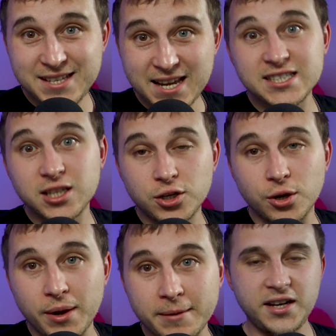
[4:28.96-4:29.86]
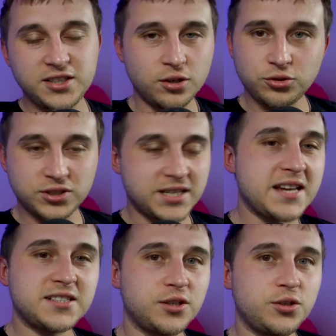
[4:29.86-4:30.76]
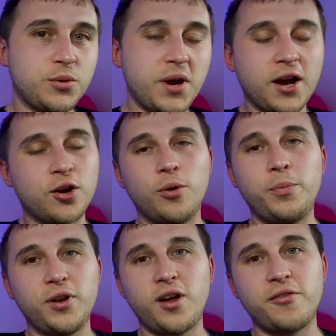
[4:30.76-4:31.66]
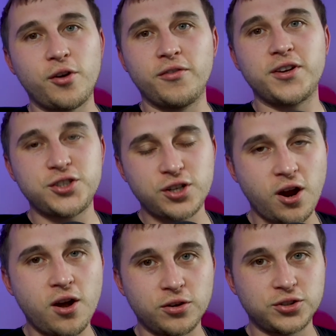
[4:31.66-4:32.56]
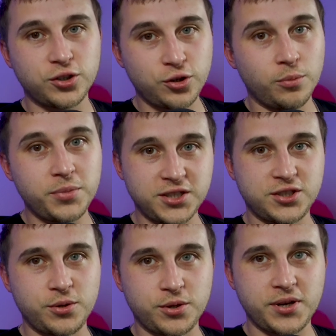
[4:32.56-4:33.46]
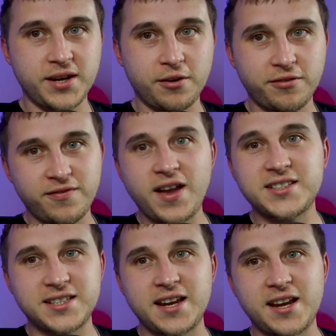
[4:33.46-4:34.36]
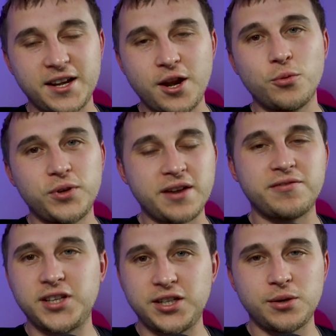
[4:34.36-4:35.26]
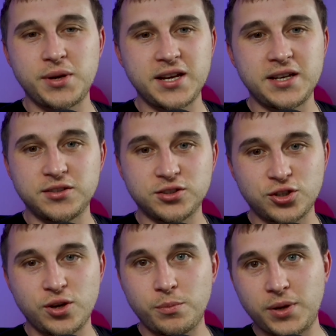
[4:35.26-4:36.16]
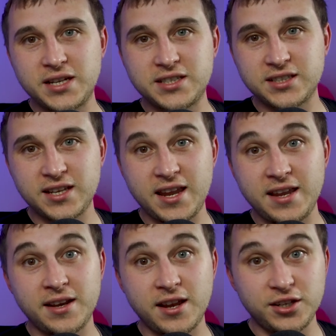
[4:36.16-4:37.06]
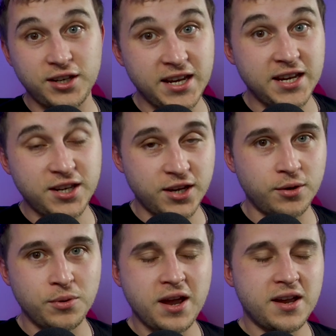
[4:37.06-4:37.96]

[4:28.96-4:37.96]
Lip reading: Tesla do it. And it's not just Tesla who do it, a couple of other charge companies do it. Now, Fastned, I know, definitely do it in certain places in EU.